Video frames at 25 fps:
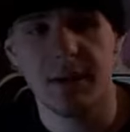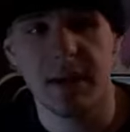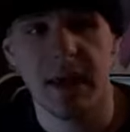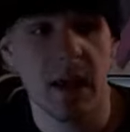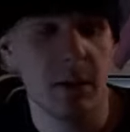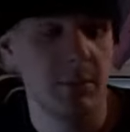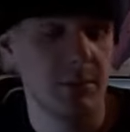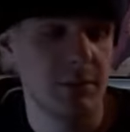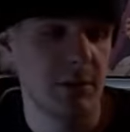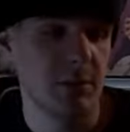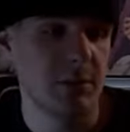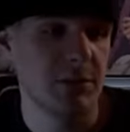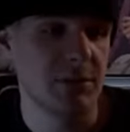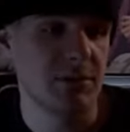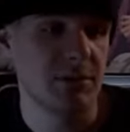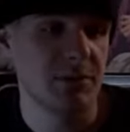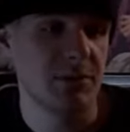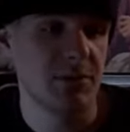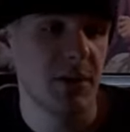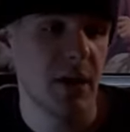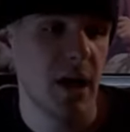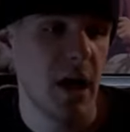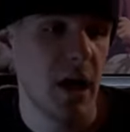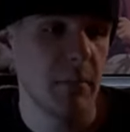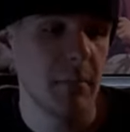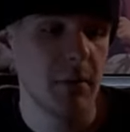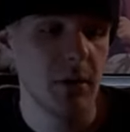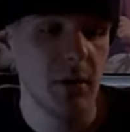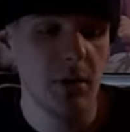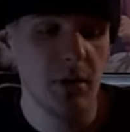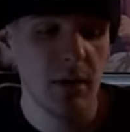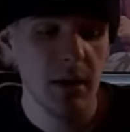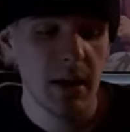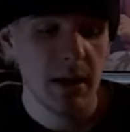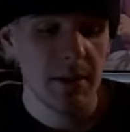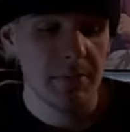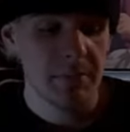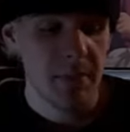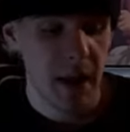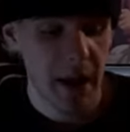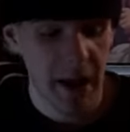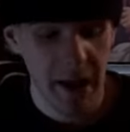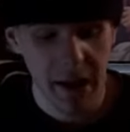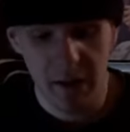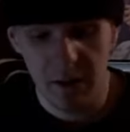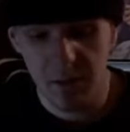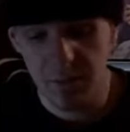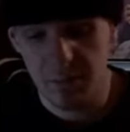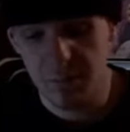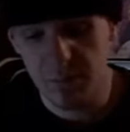the gameplay was phenomenal,
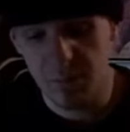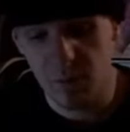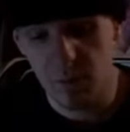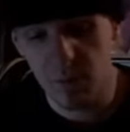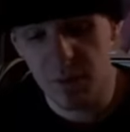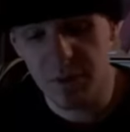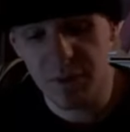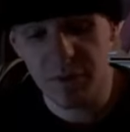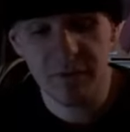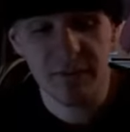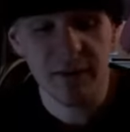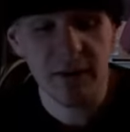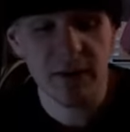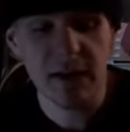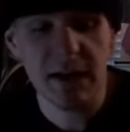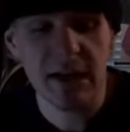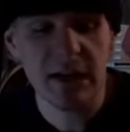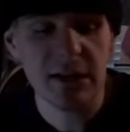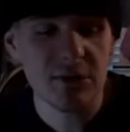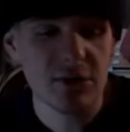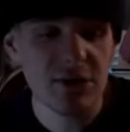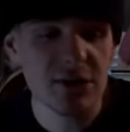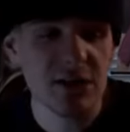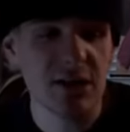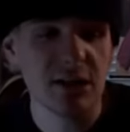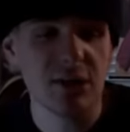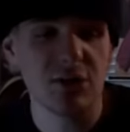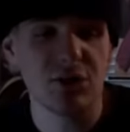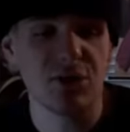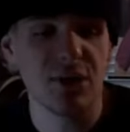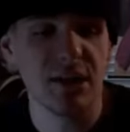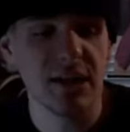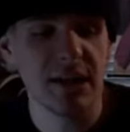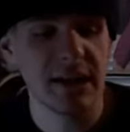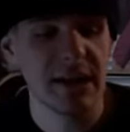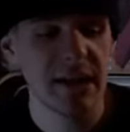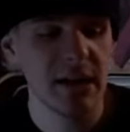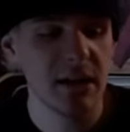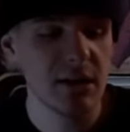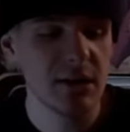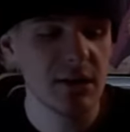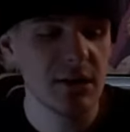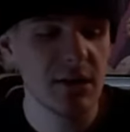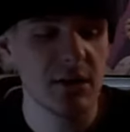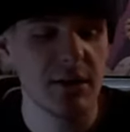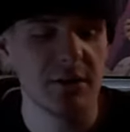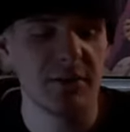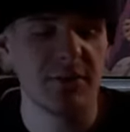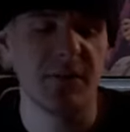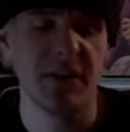and with a very interesting creative
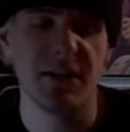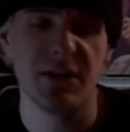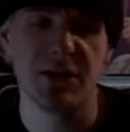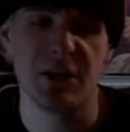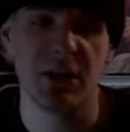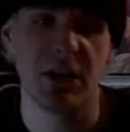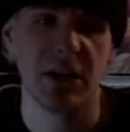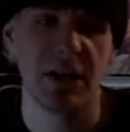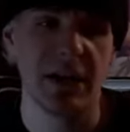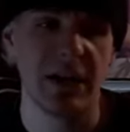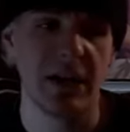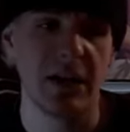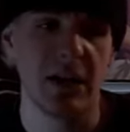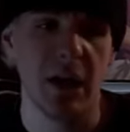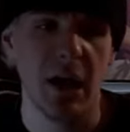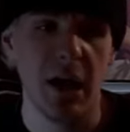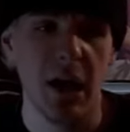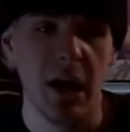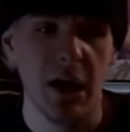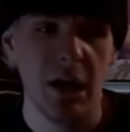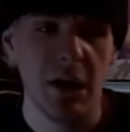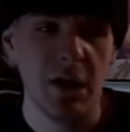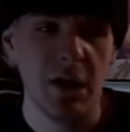character feature on here.